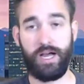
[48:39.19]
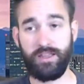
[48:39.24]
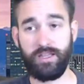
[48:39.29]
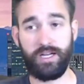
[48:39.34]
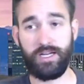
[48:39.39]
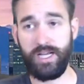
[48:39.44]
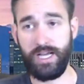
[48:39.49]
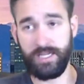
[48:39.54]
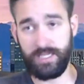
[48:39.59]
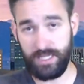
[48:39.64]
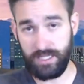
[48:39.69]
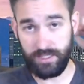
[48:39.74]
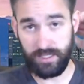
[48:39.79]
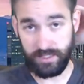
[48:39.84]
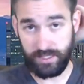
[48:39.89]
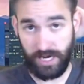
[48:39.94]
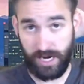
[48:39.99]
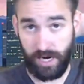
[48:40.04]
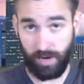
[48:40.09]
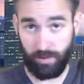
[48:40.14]
I thought he had
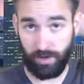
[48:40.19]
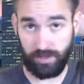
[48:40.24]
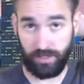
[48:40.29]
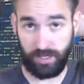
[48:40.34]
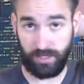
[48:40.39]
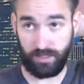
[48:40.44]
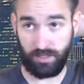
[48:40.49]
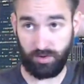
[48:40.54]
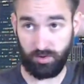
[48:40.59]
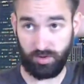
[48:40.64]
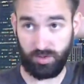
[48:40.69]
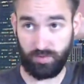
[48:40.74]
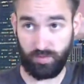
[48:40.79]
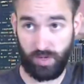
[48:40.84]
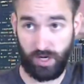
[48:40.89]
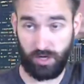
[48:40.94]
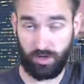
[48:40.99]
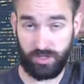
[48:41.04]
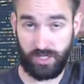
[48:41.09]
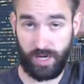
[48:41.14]
decent time. I thought those
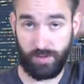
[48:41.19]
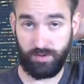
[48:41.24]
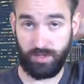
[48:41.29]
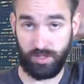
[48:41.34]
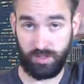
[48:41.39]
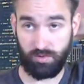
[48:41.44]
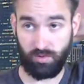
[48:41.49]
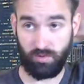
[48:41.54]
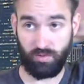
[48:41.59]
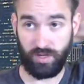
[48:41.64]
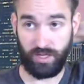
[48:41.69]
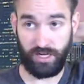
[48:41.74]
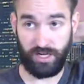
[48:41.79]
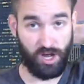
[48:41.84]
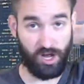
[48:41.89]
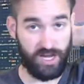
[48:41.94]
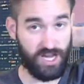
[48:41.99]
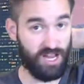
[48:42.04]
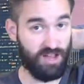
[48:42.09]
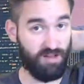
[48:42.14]
interceptions were
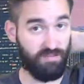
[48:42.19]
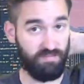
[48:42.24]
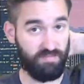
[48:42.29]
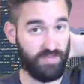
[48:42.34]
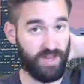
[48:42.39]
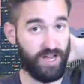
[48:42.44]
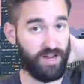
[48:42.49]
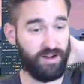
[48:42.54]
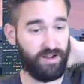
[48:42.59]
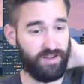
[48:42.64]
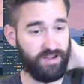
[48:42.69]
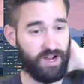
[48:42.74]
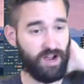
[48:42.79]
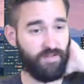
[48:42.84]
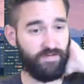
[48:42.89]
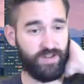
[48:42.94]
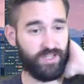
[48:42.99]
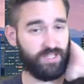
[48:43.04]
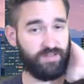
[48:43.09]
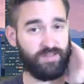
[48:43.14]
really on him, not on the
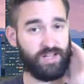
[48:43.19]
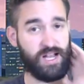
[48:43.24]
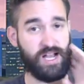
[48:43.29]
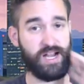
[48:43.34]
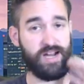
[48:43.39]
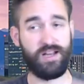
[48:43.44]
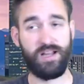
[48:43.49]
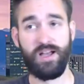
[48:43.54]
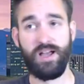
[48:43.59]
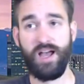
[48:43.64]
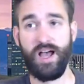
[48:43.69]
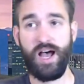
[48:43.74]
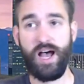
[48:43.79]
offensive line.